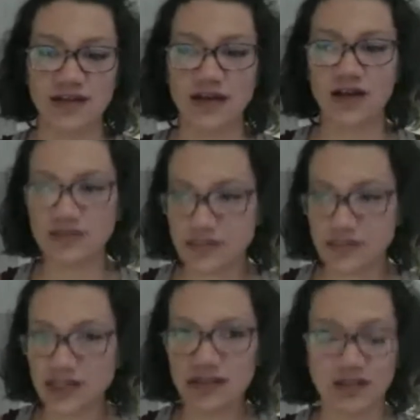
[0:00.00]
I'll
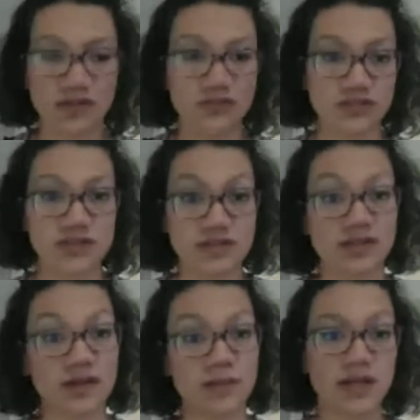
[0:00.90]
see, you know, just the
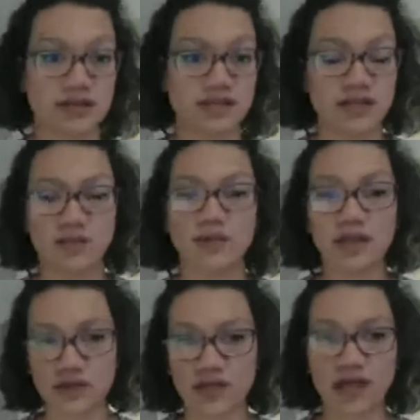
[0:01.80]
thumbnails and I'll be like,
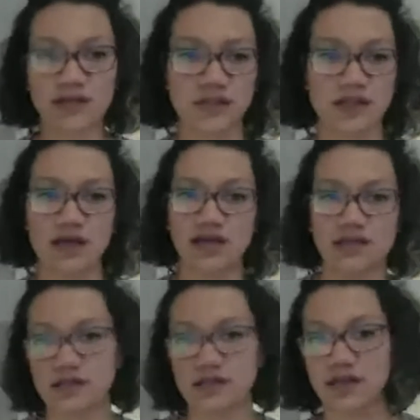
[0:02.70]
okay, I saw that, I
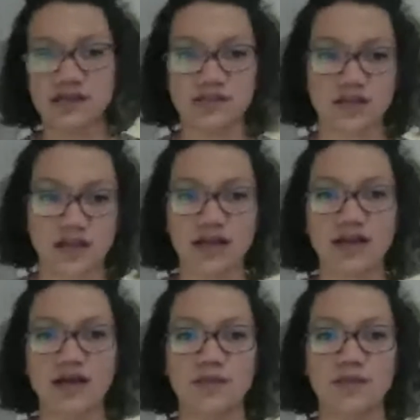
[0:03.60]
saw that, I saw that.